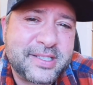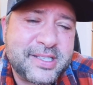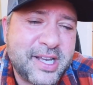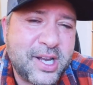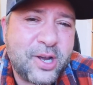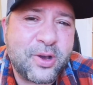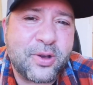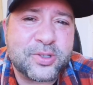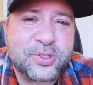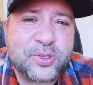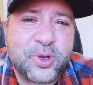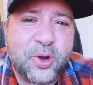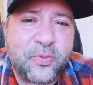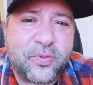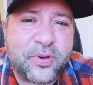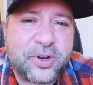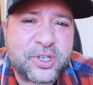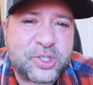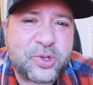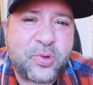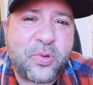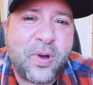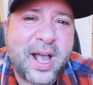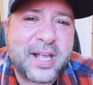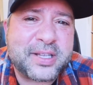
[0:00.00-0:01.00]
So he goes over
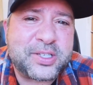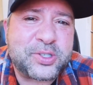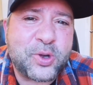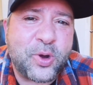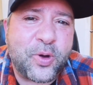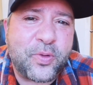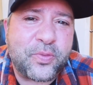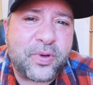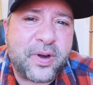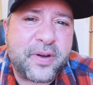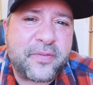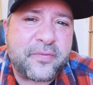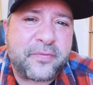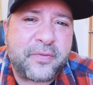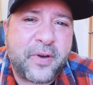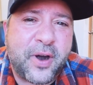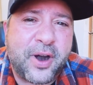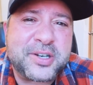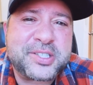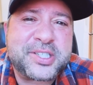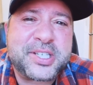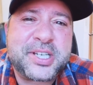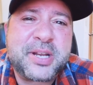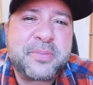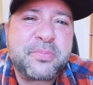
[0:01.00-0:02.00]
it, squats over it,
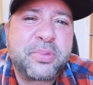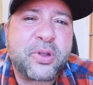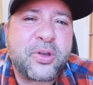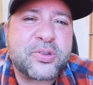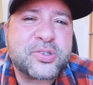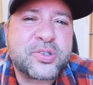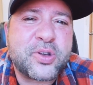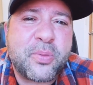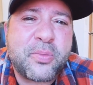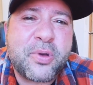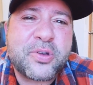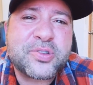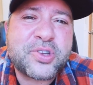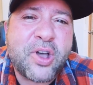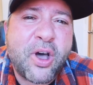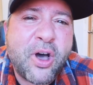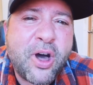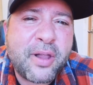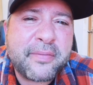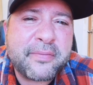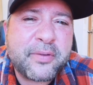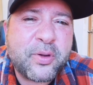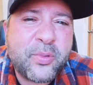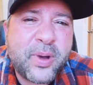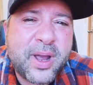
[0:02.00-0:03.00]
farts, and he blows almost
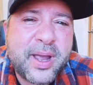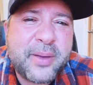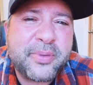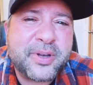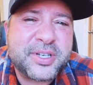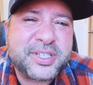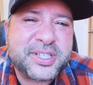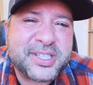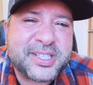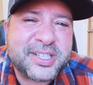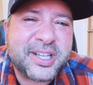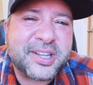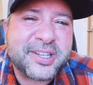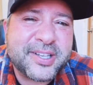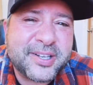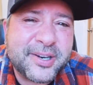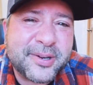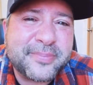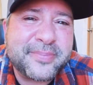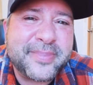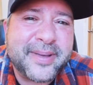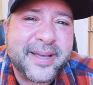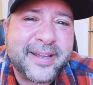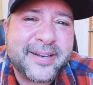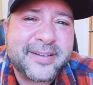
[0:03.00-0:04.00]
all the way, but just a
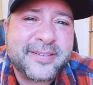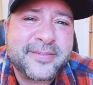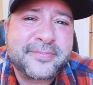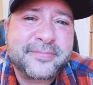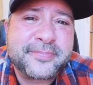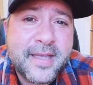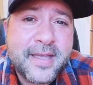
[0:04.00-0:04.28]
little bit.